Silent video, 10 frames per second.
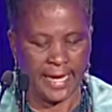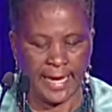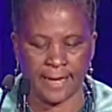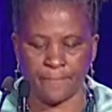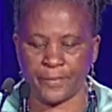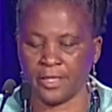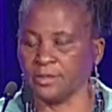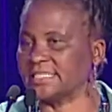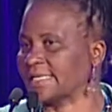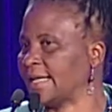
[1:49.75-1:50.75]
and
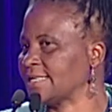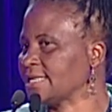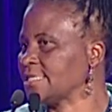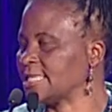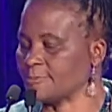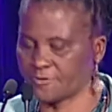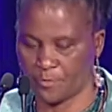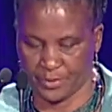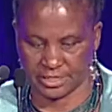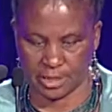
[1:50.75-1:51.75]
build relationships for
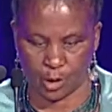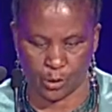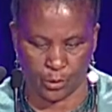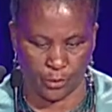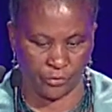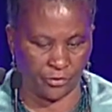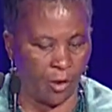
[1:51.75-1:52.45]
personal growth,